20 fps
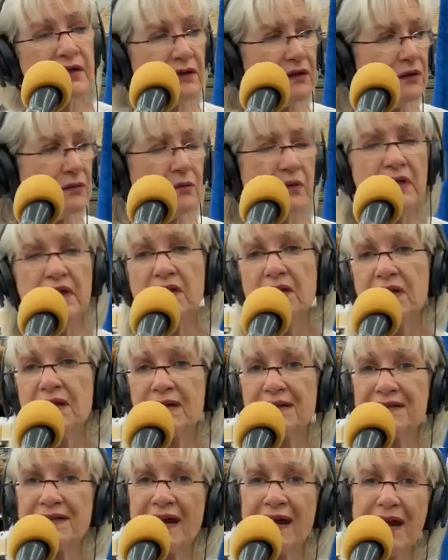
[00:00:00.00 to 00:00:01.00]
water, well, you
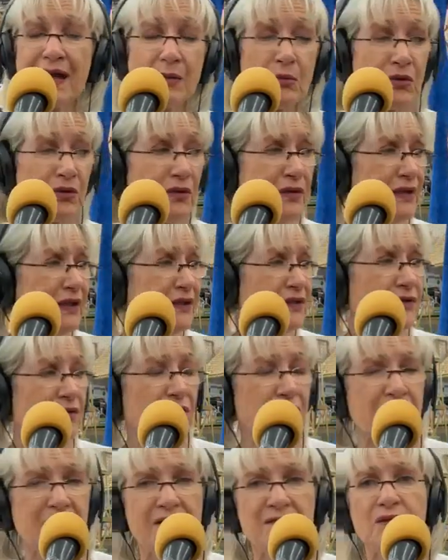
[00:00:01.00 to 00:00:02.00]
get a timer and you
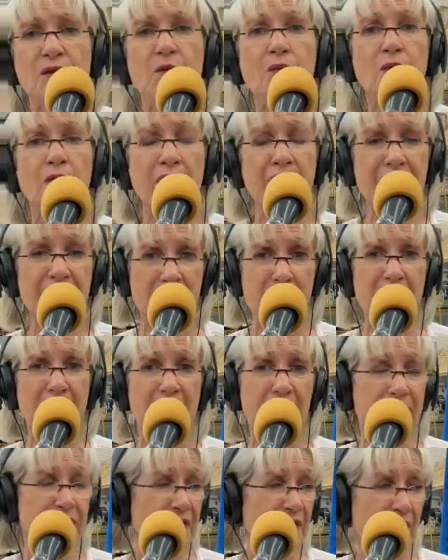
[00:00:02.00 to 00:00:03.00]
don't have to worry
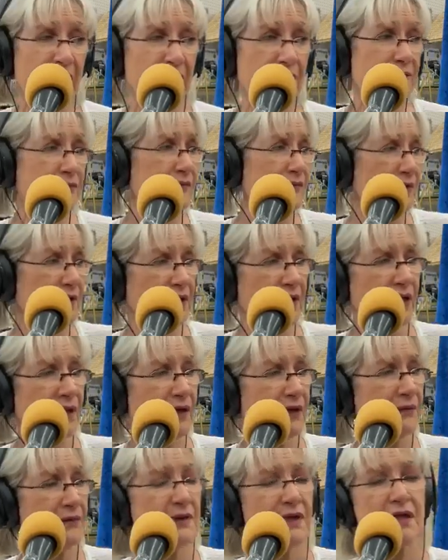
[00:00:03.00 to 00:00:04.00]
about that,
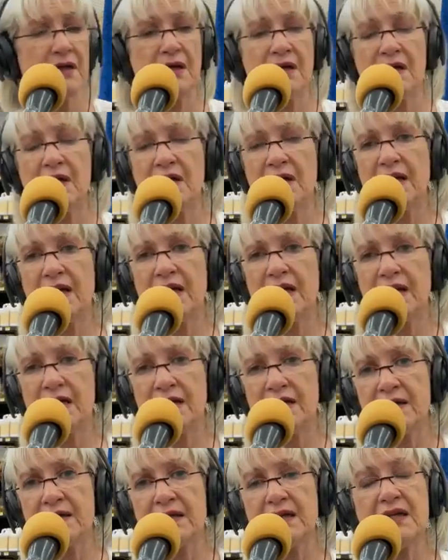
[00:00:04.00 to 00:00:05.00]
okay?
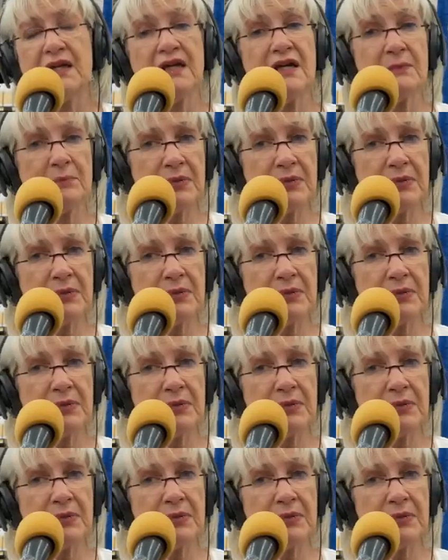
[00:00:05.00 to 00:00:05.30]
And